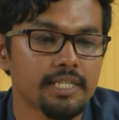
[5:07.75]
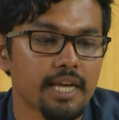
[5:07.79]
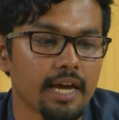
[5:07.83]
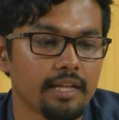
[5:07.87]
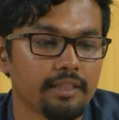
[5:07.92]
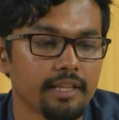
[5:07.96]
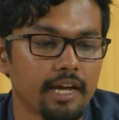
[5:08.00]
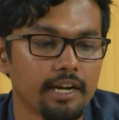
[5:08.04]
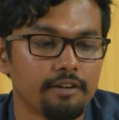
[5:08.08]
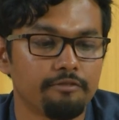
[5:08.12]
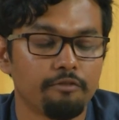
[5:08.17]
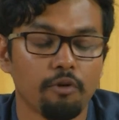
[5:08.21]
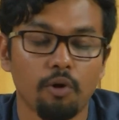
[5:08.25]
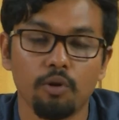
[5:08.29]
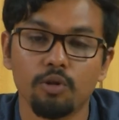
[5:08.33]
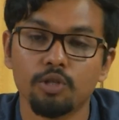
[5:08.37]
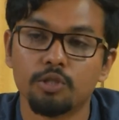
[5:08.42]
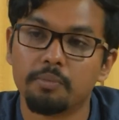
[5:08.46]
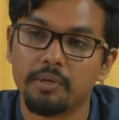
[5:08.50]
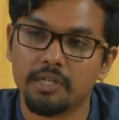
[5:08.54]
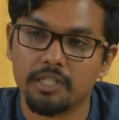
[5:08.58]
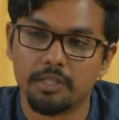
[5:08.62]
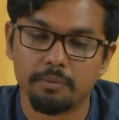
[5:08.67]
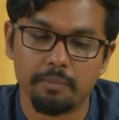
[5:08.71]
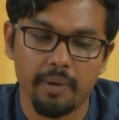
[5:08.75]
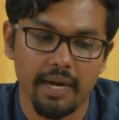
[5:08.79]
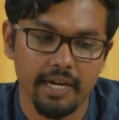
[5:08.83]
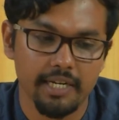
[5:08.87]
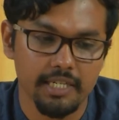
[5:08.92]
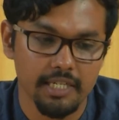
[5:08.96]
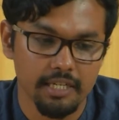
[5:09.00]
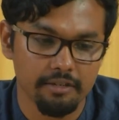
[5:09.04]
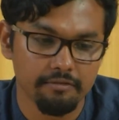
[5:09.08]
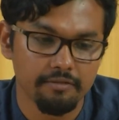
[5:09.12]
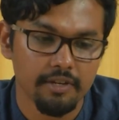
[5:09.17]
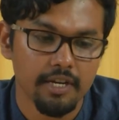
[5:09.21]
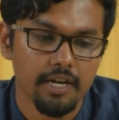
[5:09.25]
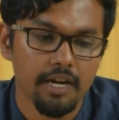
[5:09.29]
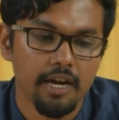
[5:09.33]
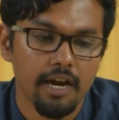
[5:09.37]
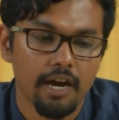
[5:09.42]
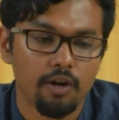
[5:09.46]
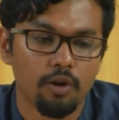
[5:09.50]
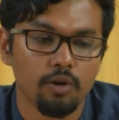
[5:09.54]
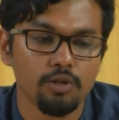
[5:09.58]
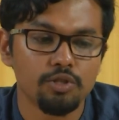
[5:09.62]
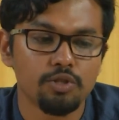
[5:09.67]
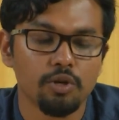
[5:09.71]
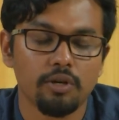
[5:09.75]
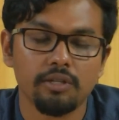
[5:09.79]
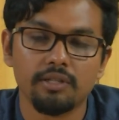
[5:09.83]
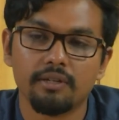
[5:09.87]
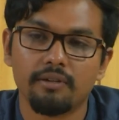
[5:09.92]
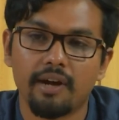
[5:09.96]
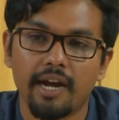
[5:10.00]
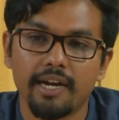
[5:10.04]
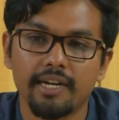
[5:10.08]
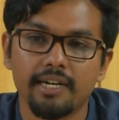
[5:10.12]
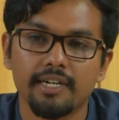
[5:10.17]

and that follows perspective. And also on the right